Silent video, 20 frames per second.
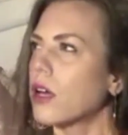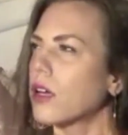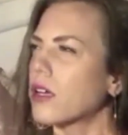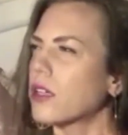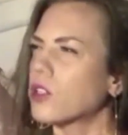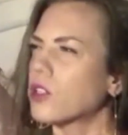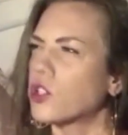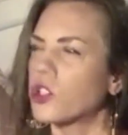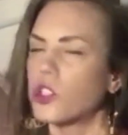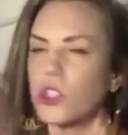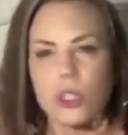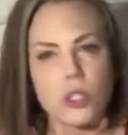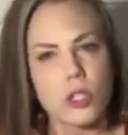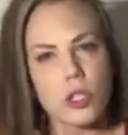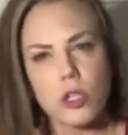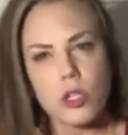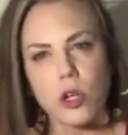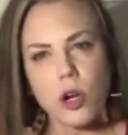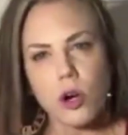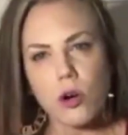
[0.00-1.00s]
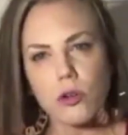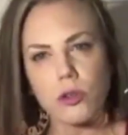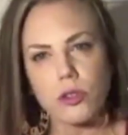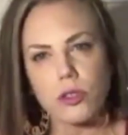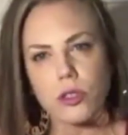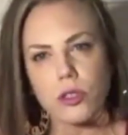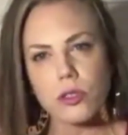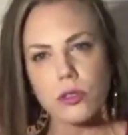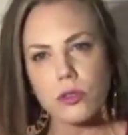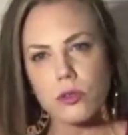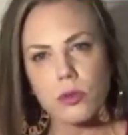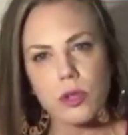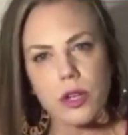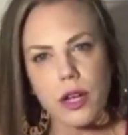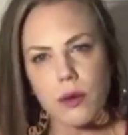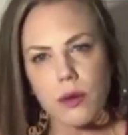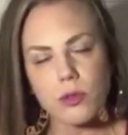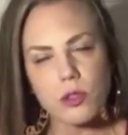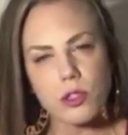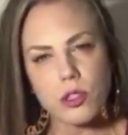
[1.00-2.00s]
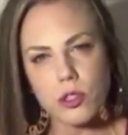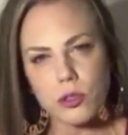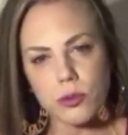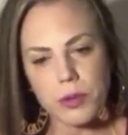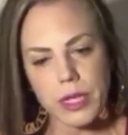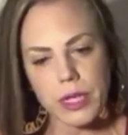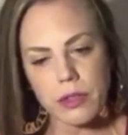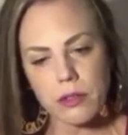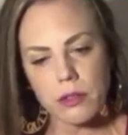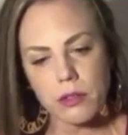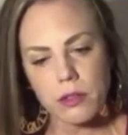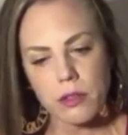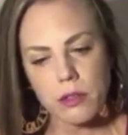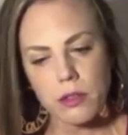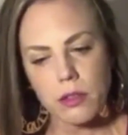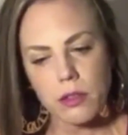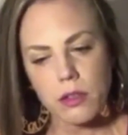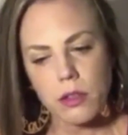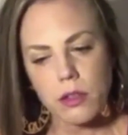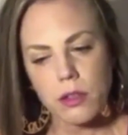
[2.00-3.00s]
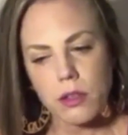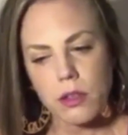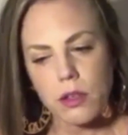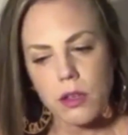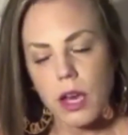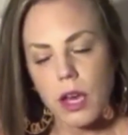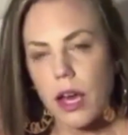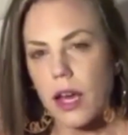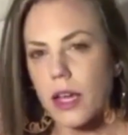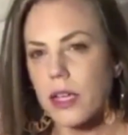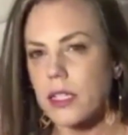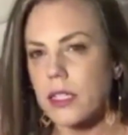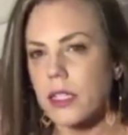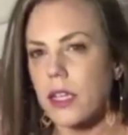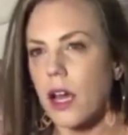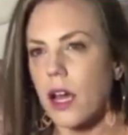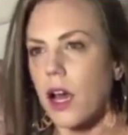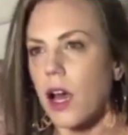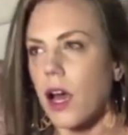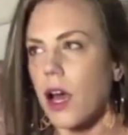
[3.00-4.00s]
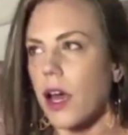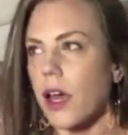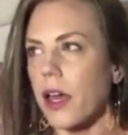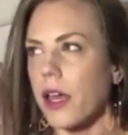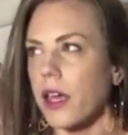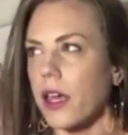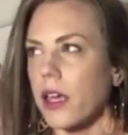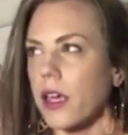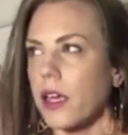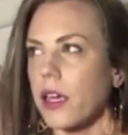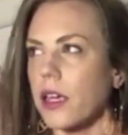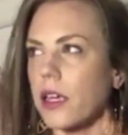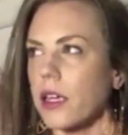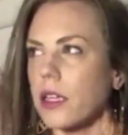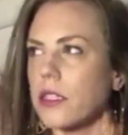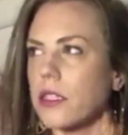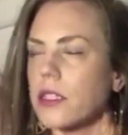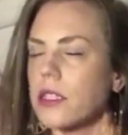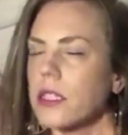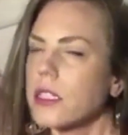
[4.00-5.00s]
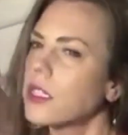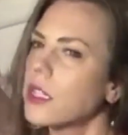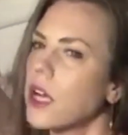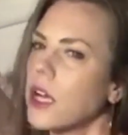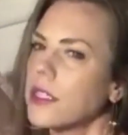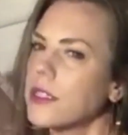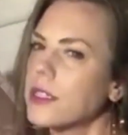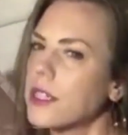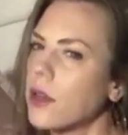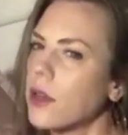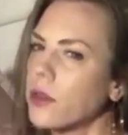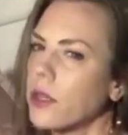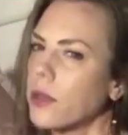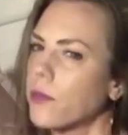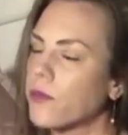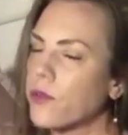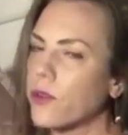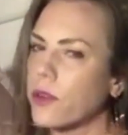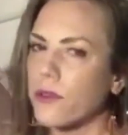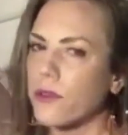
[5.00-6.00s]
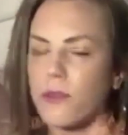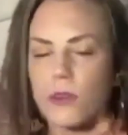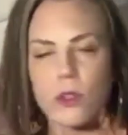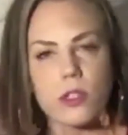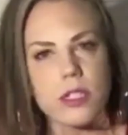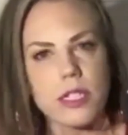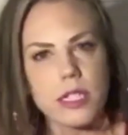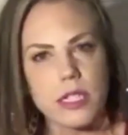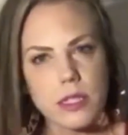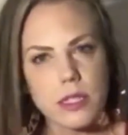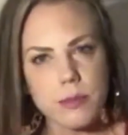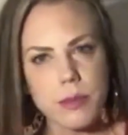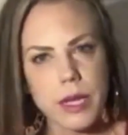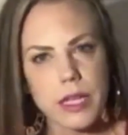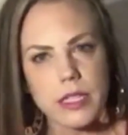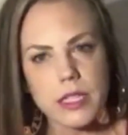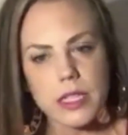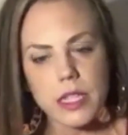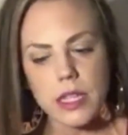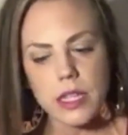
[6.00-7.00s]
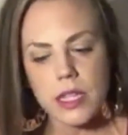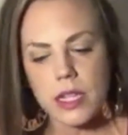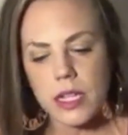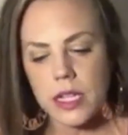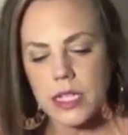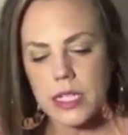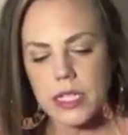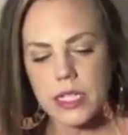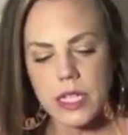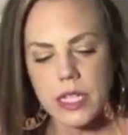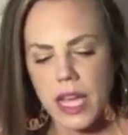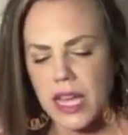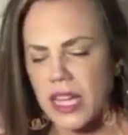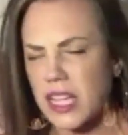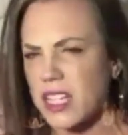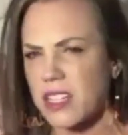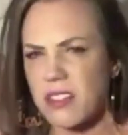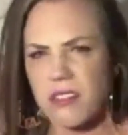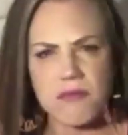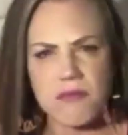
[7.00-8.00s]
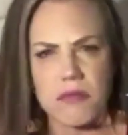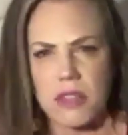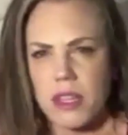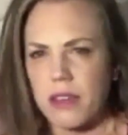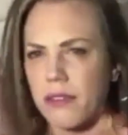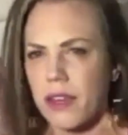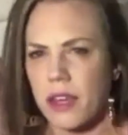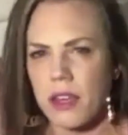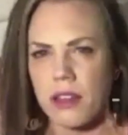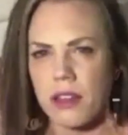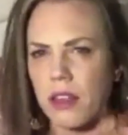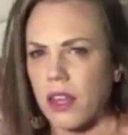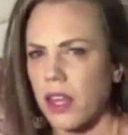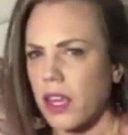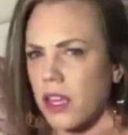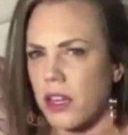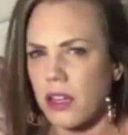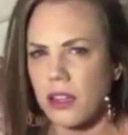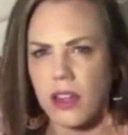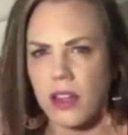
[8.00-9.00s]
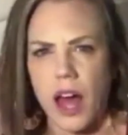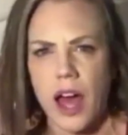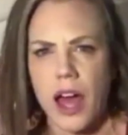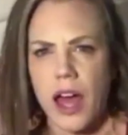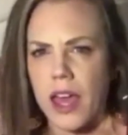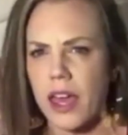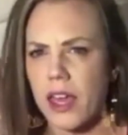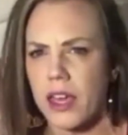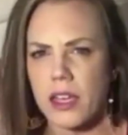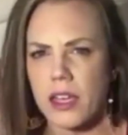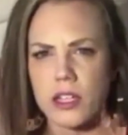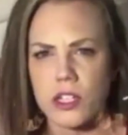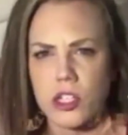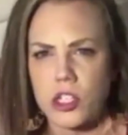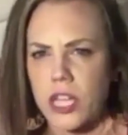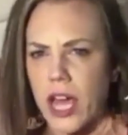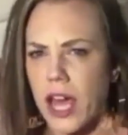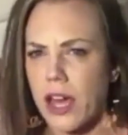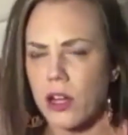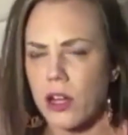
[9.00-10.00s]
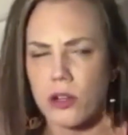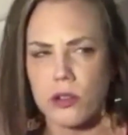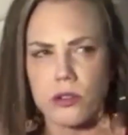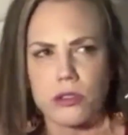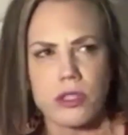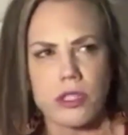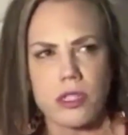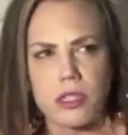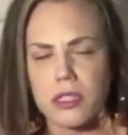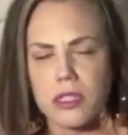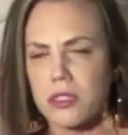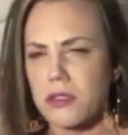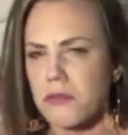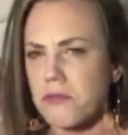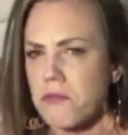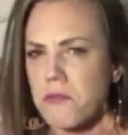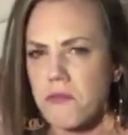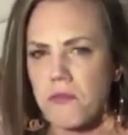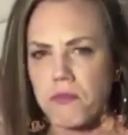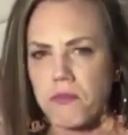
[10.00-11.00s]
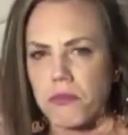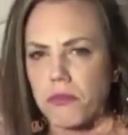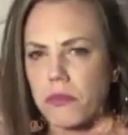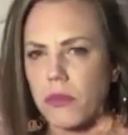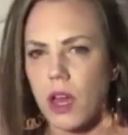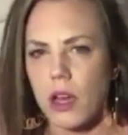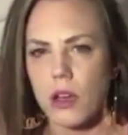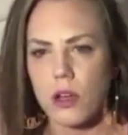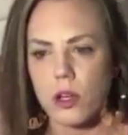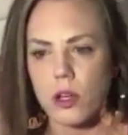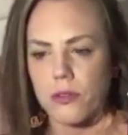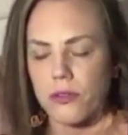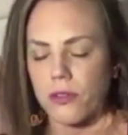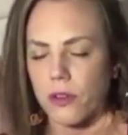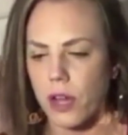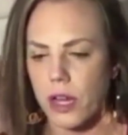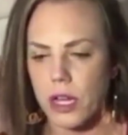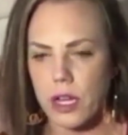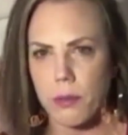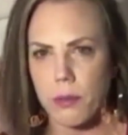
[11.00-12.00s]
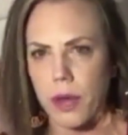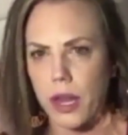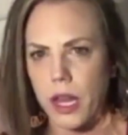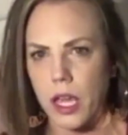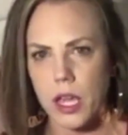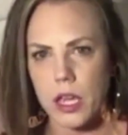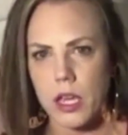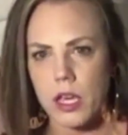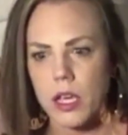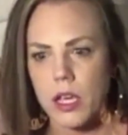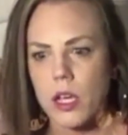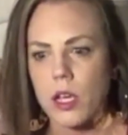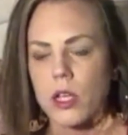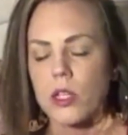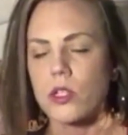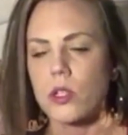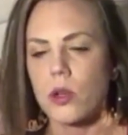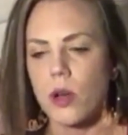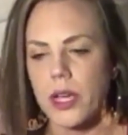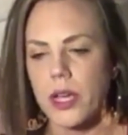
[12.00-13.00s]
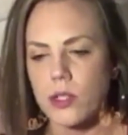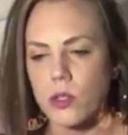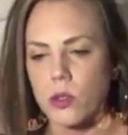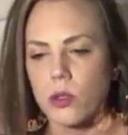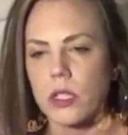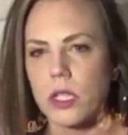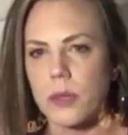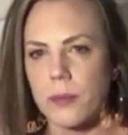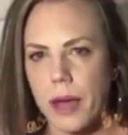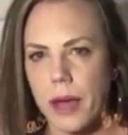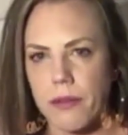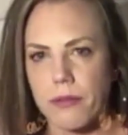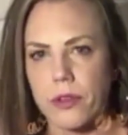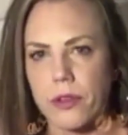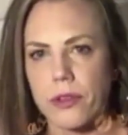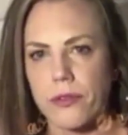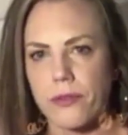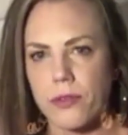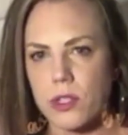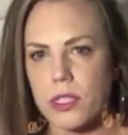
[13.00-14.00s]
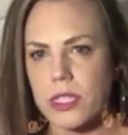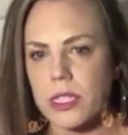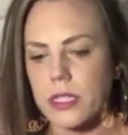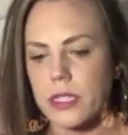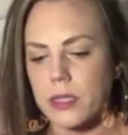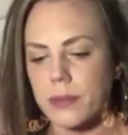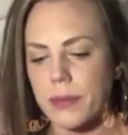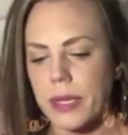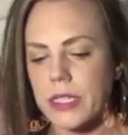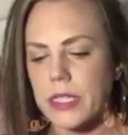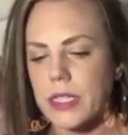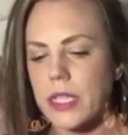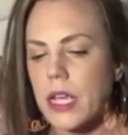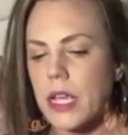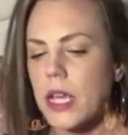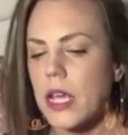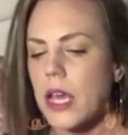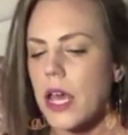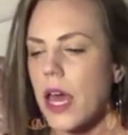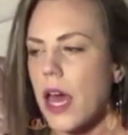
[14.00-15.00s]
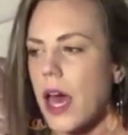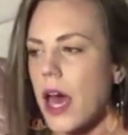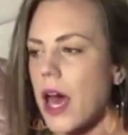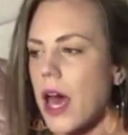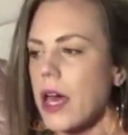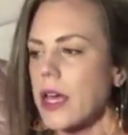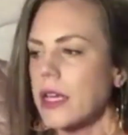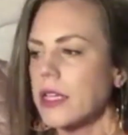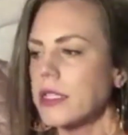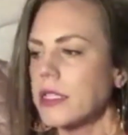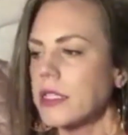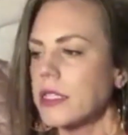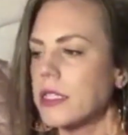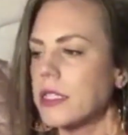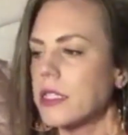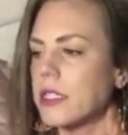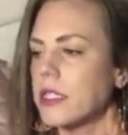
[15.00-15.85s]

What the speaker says: sugarcoat what I was doing. I did not tell them for the first 6 months, and then I decided living in a lie and shadows is not good for anybody. So I told them after the first 6 months, and